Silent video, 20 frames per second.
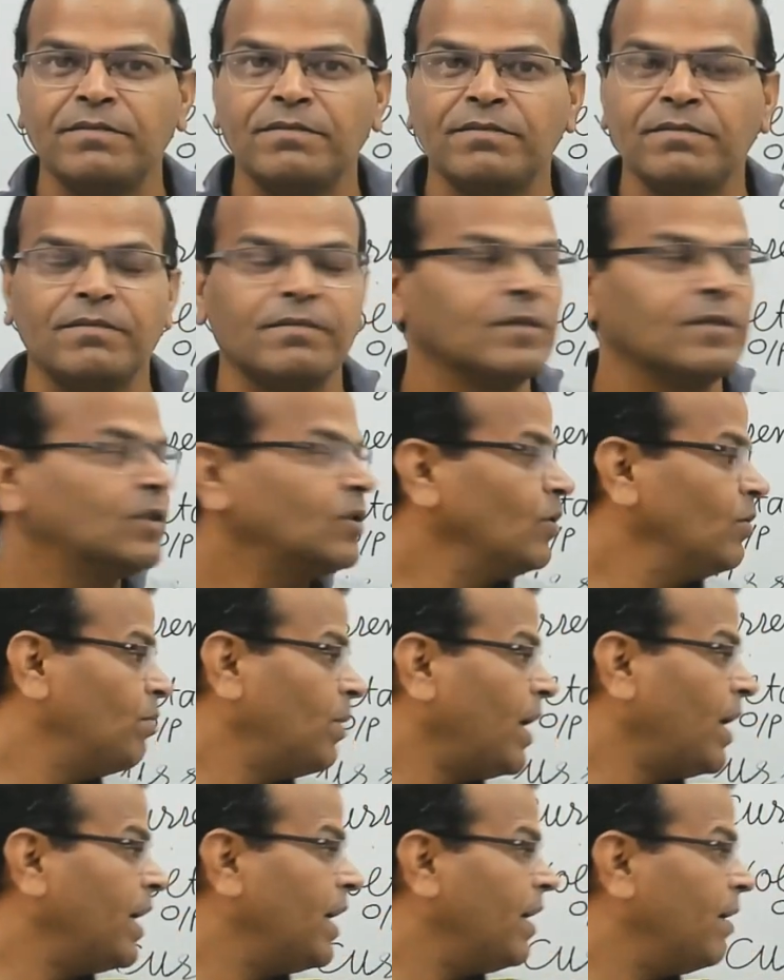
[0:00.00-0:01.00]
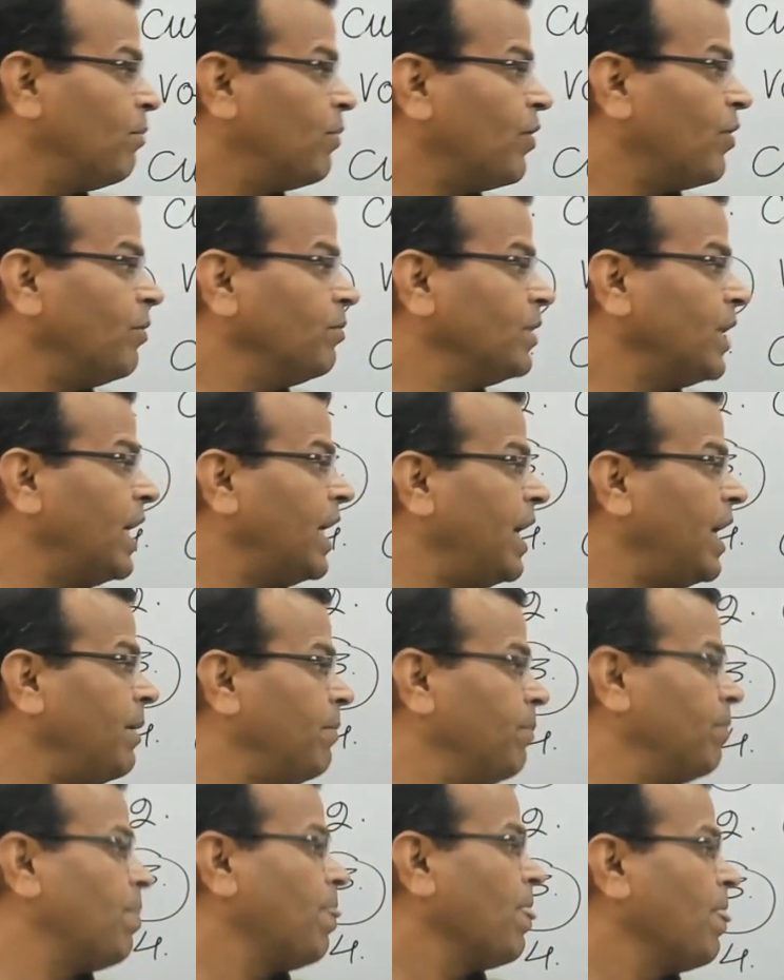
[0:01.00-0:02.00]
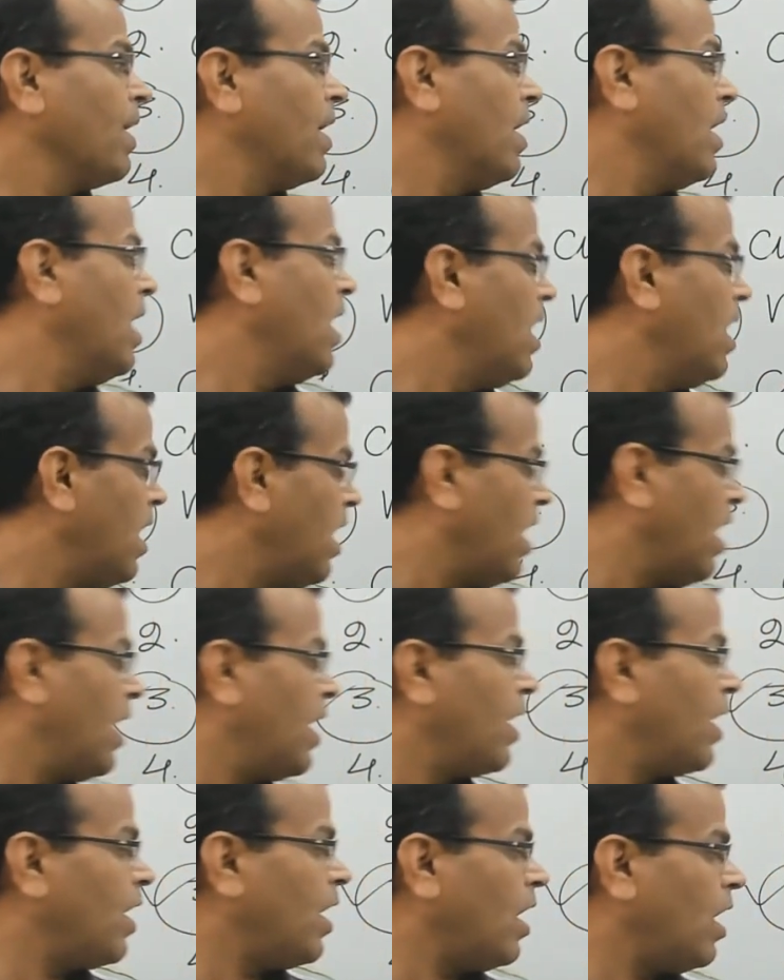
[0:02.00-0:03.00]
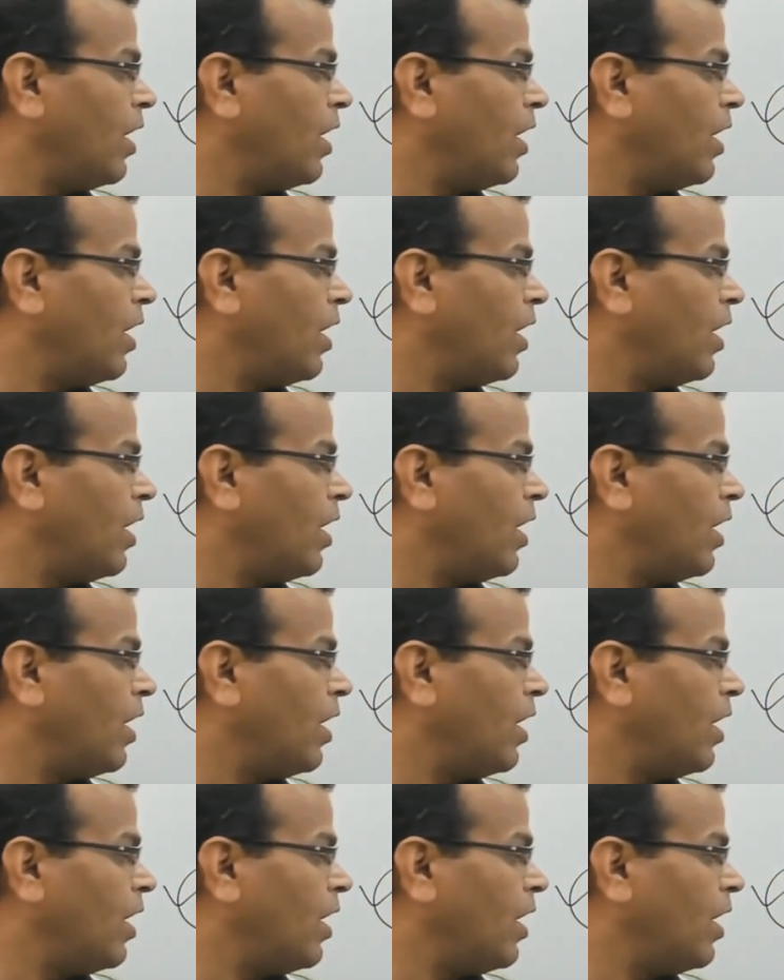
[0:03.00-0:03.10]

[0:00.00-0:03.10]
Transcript: So from the name, in